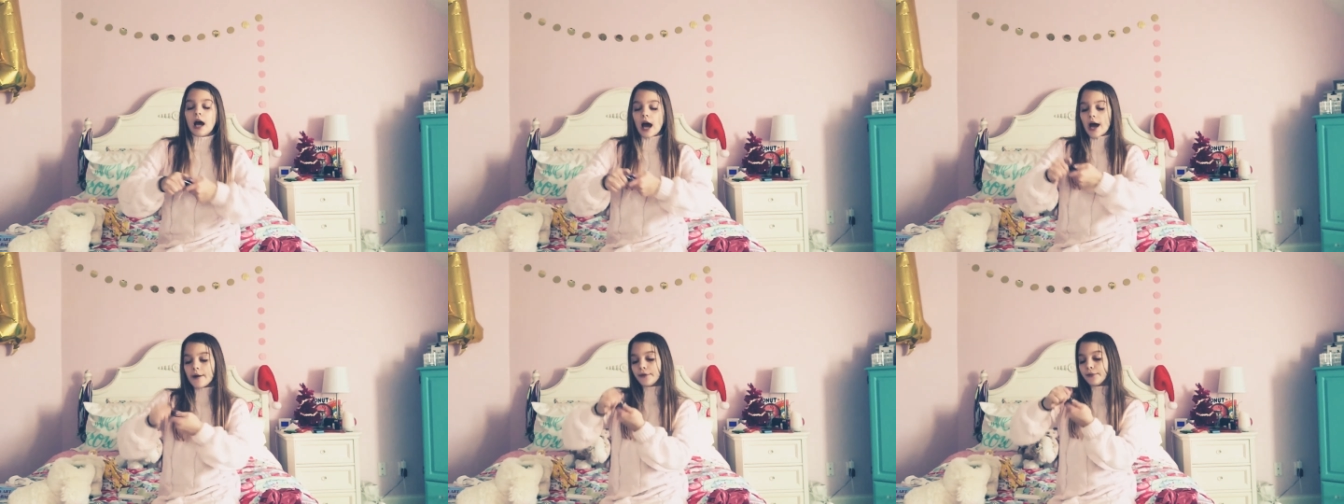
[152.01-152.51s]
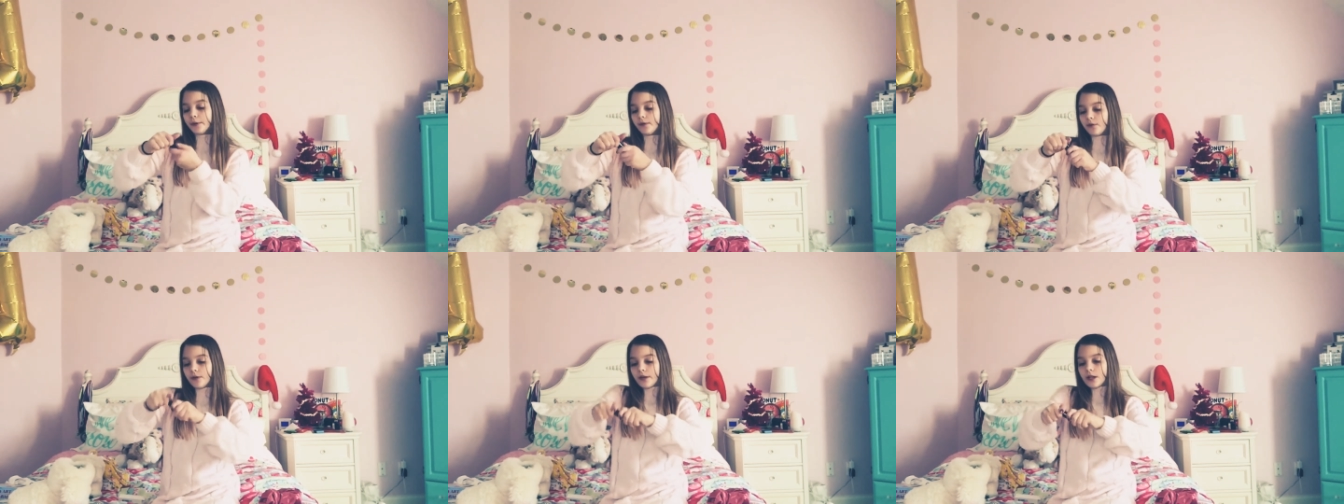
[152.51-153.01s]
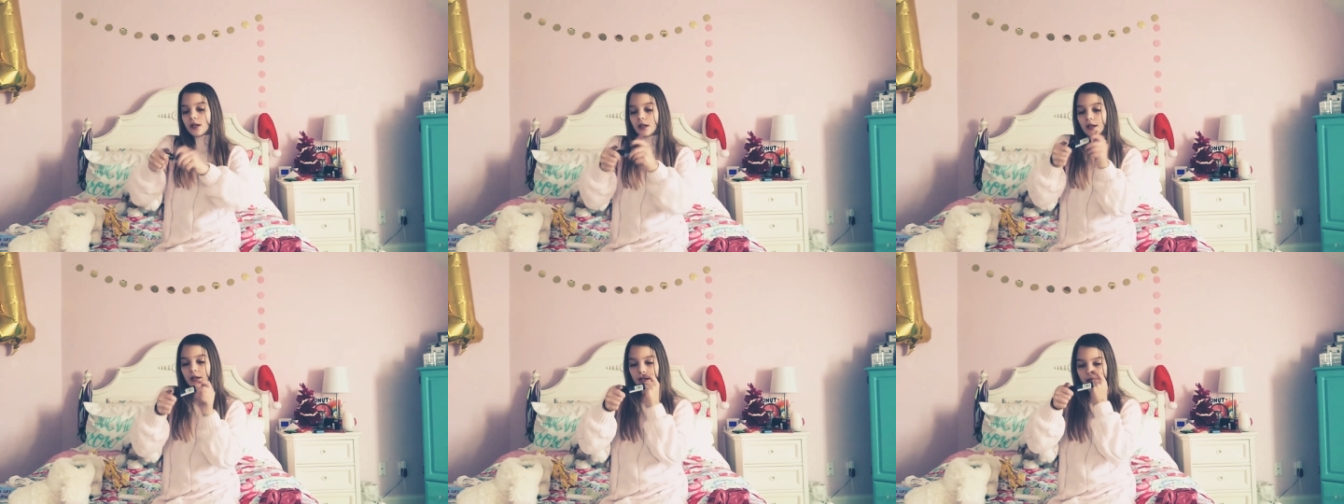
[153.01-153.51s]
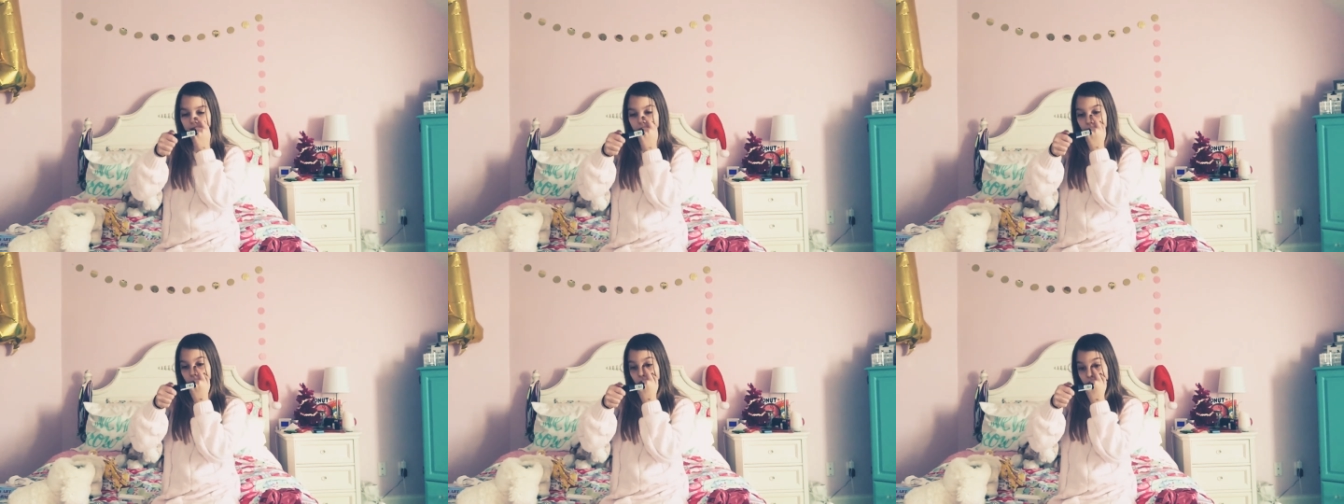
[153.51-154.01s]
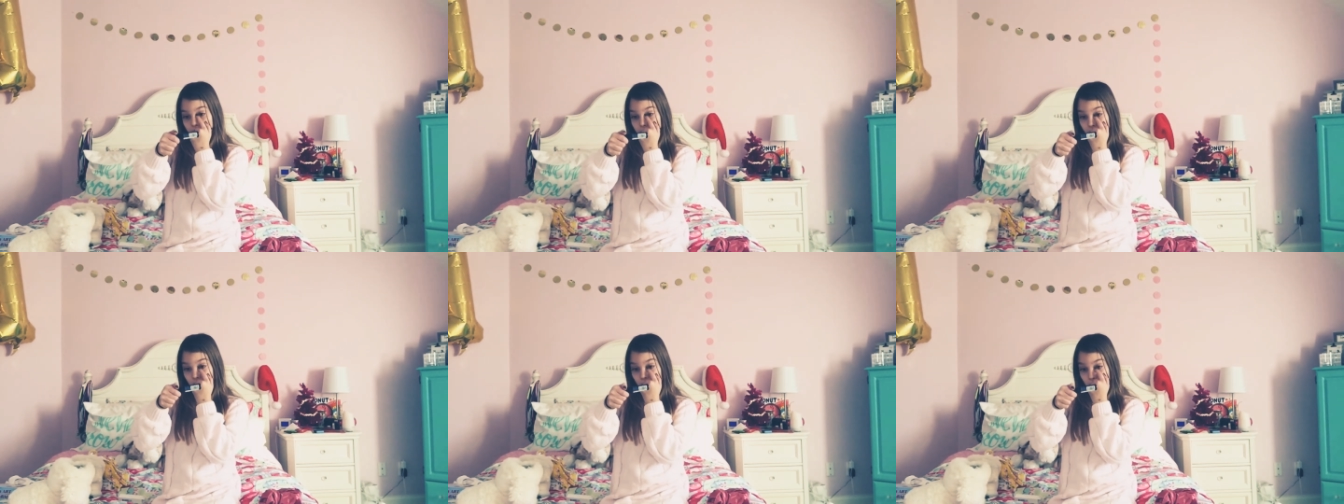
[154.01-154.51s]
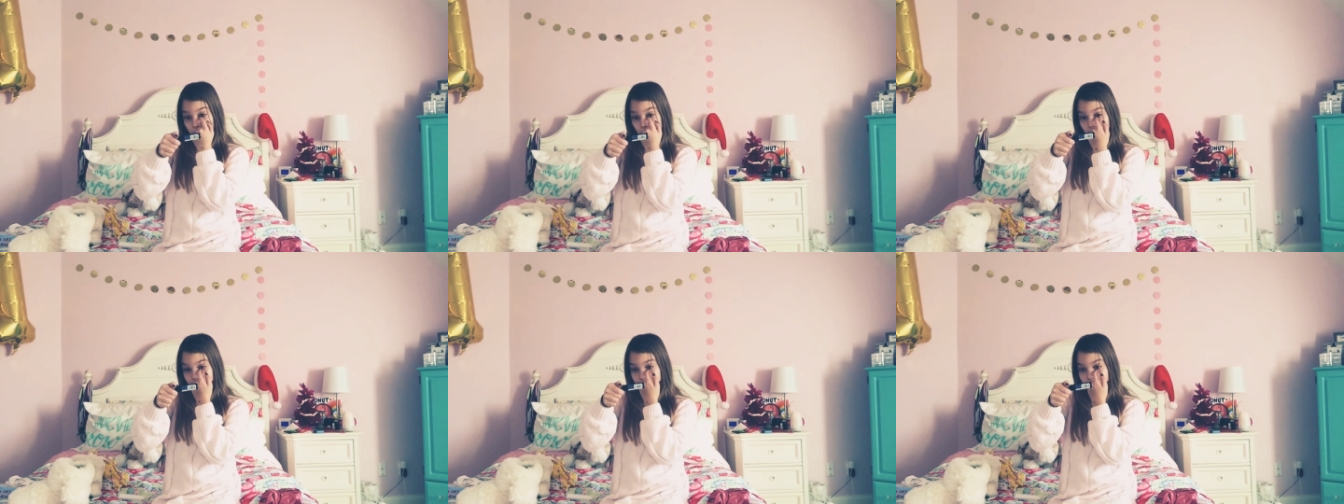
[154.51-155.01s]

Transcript: I would prefer to get it. It's Sweet Jeans, so...